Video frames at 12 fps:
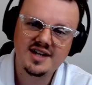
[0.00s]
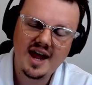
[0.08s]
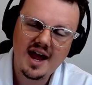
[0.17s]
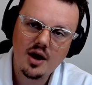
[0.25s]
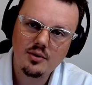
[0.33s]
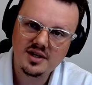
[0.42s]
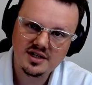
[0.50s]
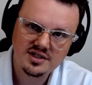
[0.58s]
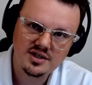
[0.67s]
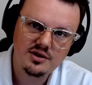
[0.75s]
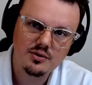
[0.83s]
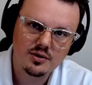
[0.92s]
down
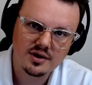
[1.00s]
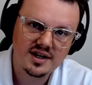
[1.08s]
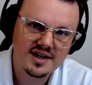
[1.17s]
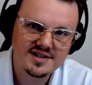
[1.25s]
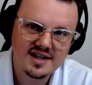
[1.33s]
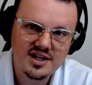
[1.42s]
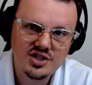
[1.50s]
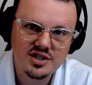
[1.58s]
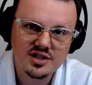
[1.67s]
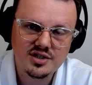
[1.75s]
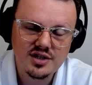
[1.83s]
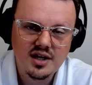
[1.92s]
into the
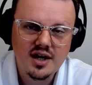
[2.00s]
organization